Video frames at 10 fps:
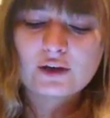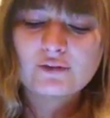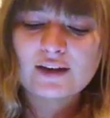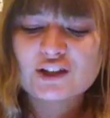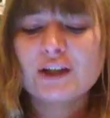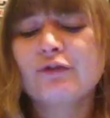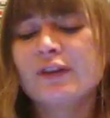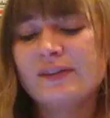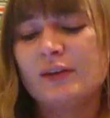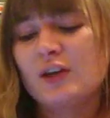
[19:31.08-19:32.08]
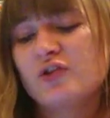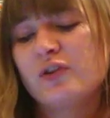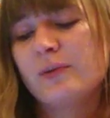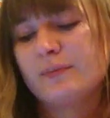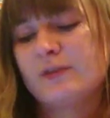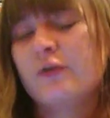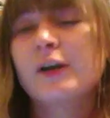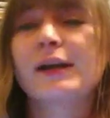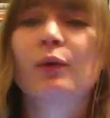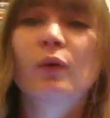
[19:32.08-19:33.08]
I've actually researched them to
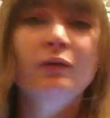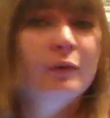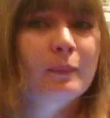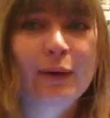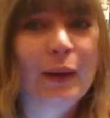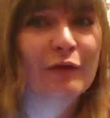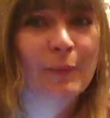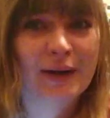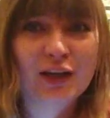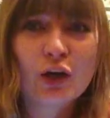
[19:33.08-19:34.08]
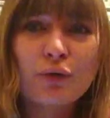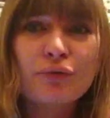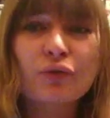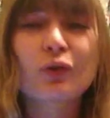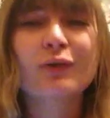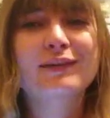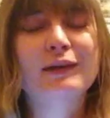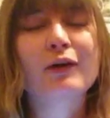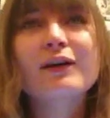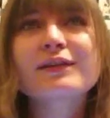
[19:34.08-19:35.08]
find out where the money goes to, because
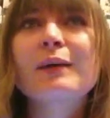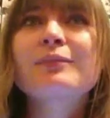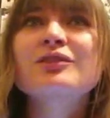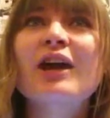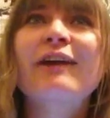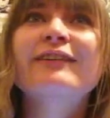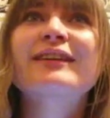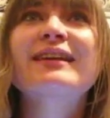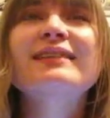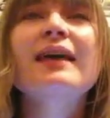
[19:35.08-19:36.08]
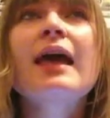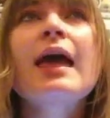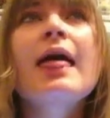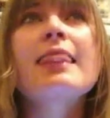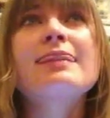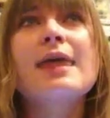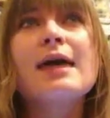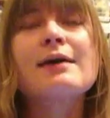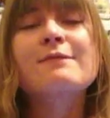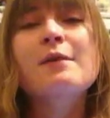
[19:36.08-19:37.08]
there are some charities
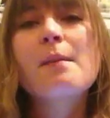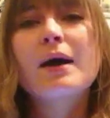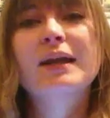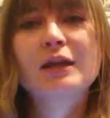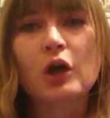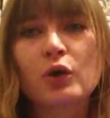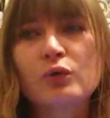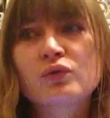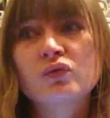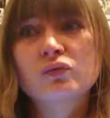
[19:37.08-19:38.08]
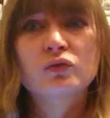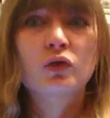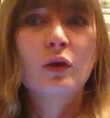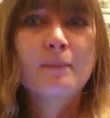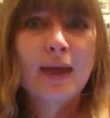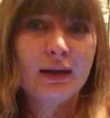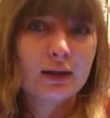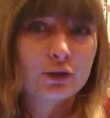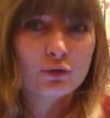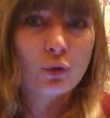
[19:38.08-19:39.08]
that the money goes to,
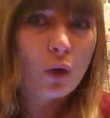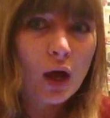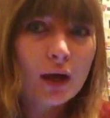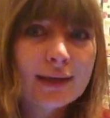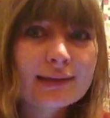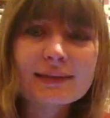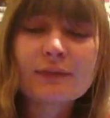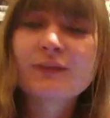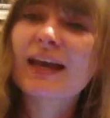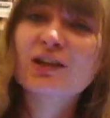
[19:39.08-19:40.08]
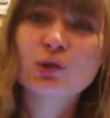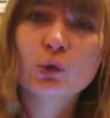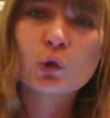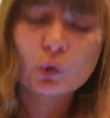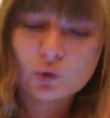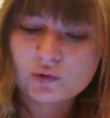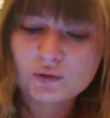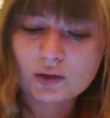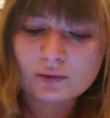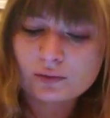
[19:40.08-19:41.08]
mainly to the workers and the actual cause.
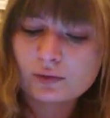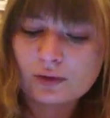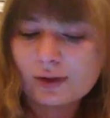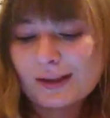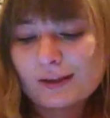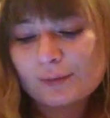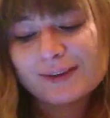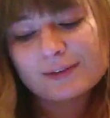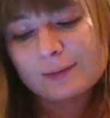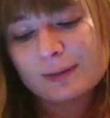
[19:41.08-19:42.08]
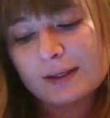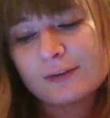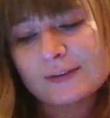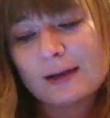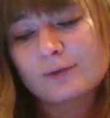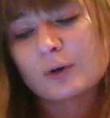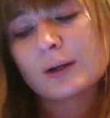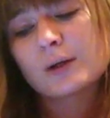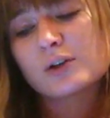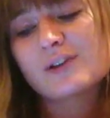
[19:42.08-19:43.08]
So these ones I believe sound
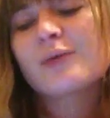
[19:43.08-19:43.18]
quite good.